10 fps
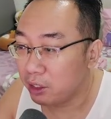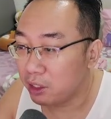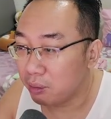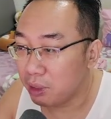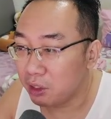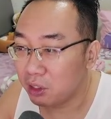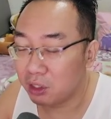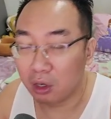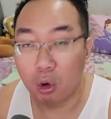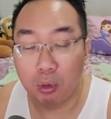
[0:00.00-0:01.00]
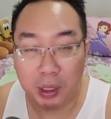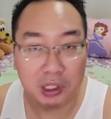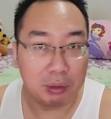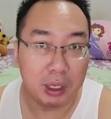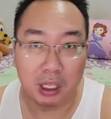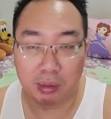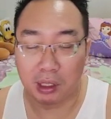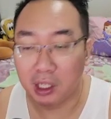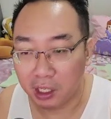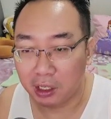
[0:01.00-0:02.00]
That means the whole PCB has been
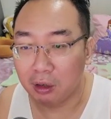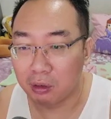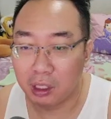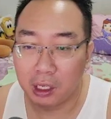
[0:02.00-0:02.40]
taken out.